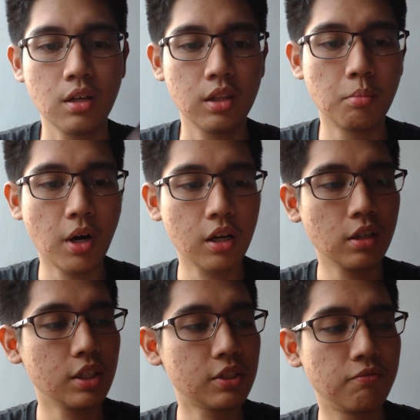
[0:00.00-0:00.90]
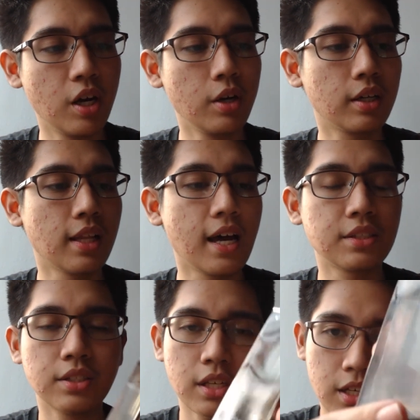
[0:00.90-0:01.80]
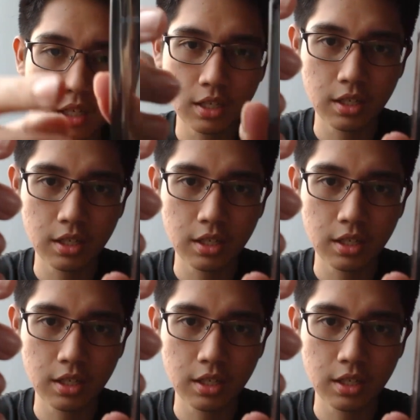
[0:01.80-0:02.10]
The bottle is very classic.